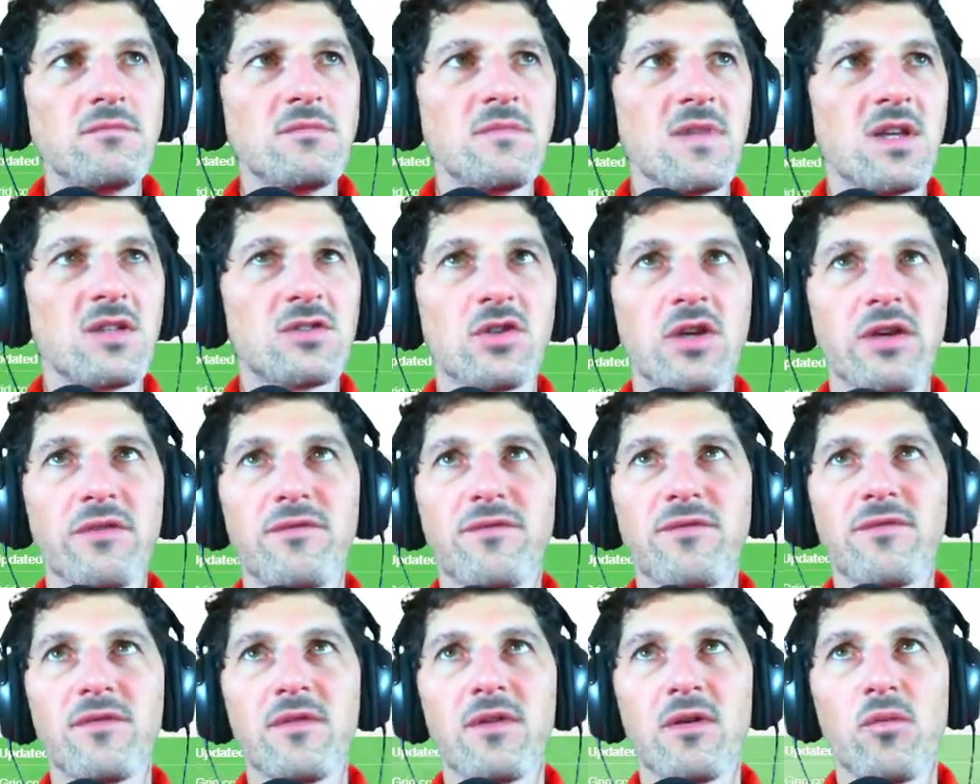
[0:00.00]
So
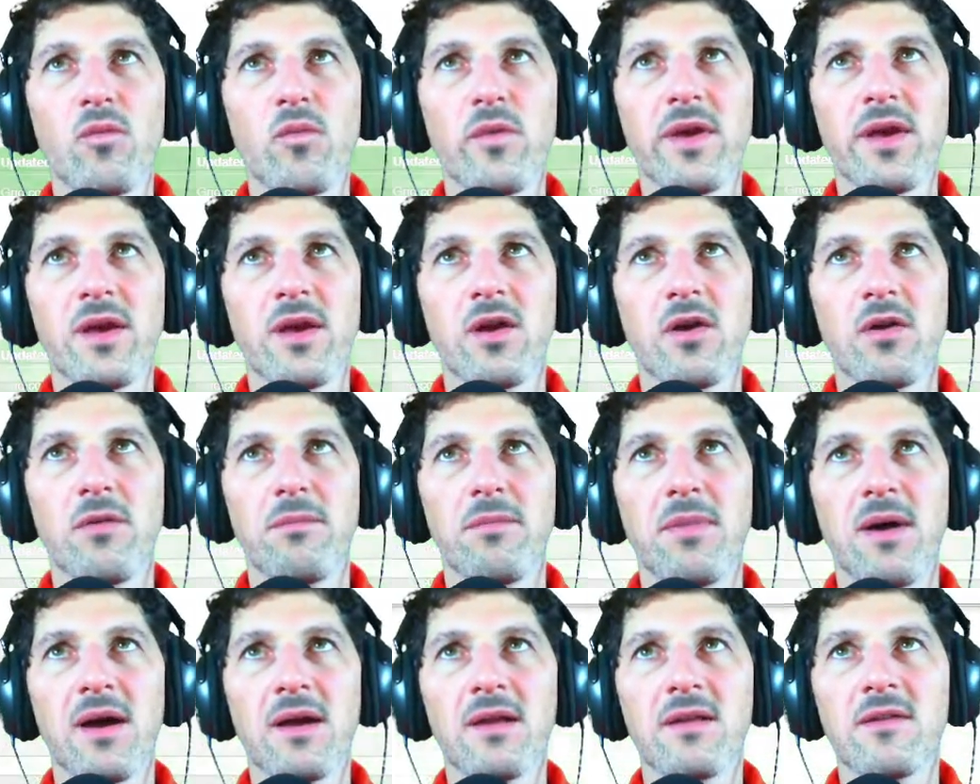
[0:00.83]
if we go
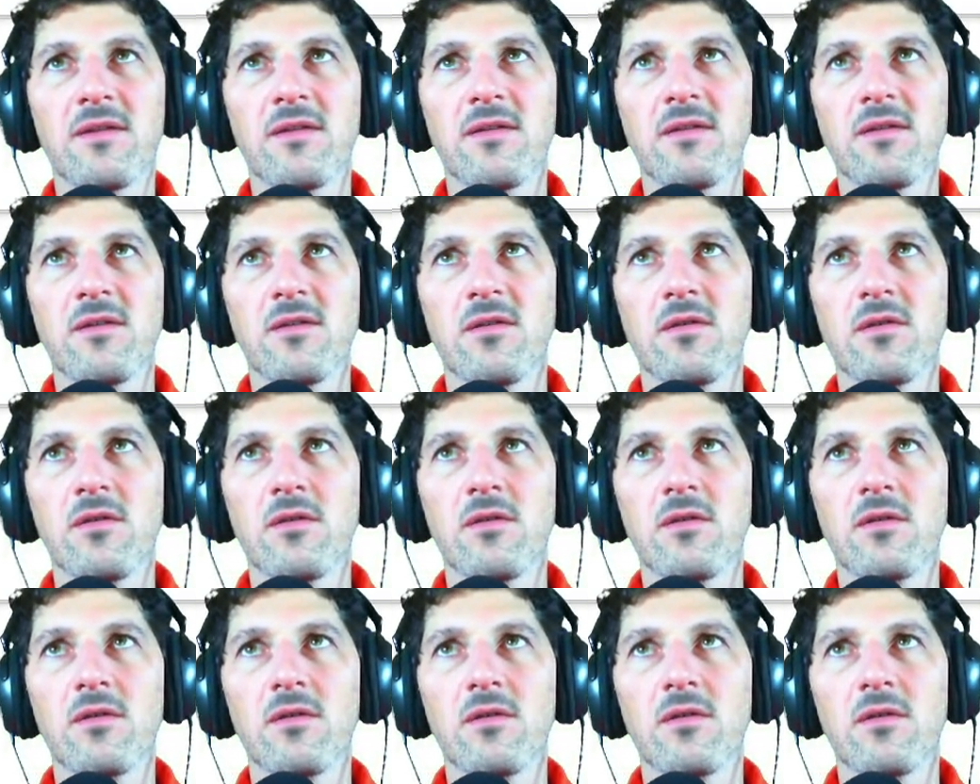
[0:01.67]
back to